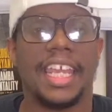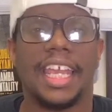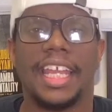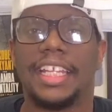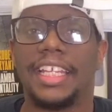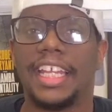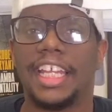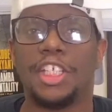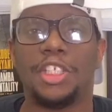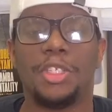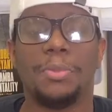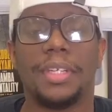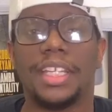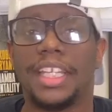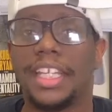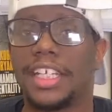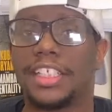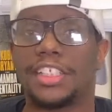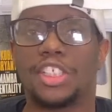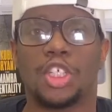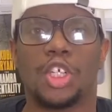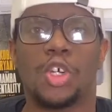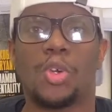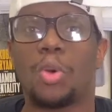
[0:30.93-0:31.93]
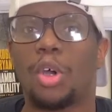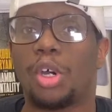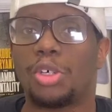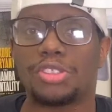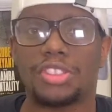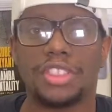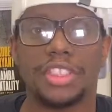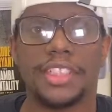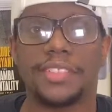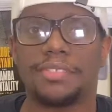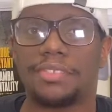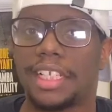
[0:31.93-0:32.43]
and then you begin to quote
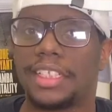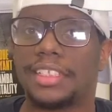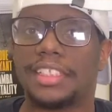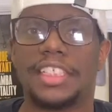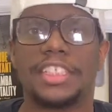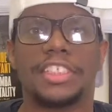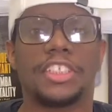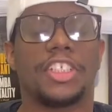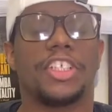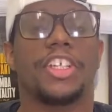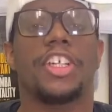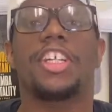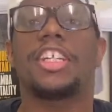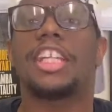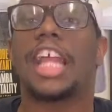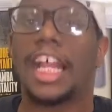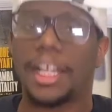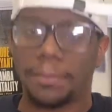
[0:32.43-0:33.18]
stuff like this: girl,